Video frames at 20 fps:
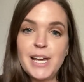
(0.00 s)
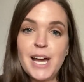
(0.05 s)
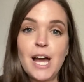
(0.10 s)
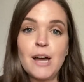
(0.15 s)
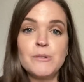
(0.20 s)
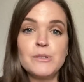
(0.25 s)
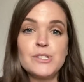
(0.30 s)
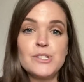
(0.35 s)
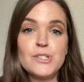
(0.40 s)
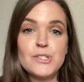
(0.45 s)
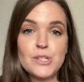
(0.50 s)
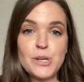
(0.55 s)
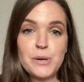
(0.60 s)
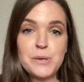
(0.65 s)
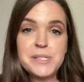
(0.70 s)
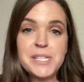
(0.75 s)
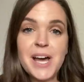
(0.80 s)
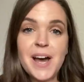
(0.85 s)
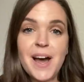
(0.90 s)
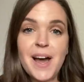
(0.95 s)
I was so
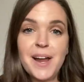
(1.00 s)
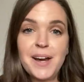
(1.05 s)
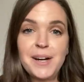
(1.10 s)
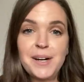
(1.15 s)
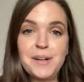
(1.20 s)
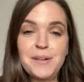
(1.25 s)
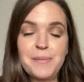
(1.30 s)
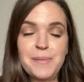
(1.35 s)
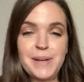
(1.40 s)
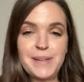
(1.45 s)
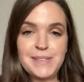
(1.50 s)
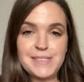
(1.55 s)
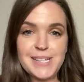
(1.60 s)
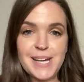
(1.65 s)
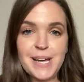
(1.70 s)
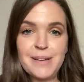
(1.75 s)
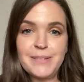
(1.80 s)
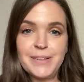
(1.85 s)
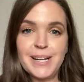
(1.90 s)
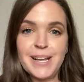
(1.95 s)
tired by the
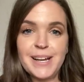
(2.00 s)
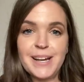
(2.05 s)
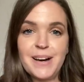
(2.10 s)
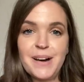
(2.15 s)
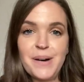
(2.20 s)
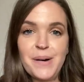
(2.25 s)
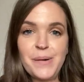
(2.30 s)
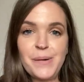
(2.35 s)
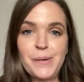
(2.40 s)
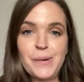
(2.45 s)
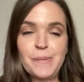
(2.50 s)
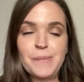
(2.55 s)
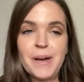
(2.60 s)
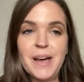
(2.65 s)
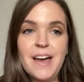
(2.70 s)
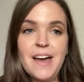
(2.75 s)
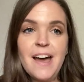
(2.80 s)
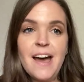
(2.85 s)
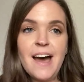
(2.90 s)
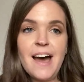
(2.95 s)
time that I got home.
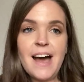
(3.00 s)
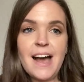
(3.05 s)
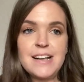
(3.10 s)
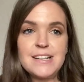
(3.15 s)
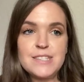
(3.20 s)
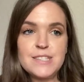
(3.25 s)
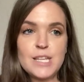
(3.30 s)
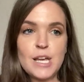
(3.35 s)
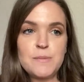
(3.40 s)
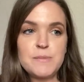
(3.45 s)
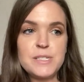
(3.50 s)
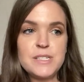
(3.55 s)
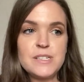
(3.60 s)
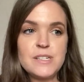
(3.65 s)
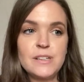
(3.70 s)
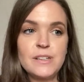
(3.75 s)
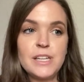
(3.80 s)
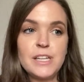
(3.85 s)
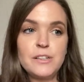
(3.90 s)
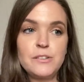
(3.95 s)
I slept
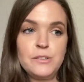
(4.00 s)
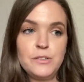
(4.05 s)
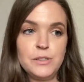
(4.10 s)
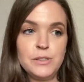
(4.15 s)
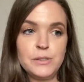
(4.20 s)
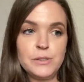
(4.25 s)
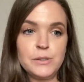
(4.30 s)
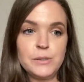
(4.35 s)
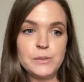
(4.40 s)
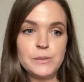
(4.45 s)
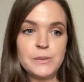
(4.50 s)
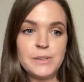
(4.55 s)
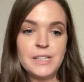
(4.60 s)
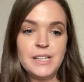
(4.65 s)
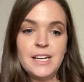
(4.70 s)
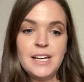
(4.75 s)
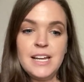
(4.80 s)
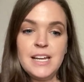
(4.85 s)
until like noon,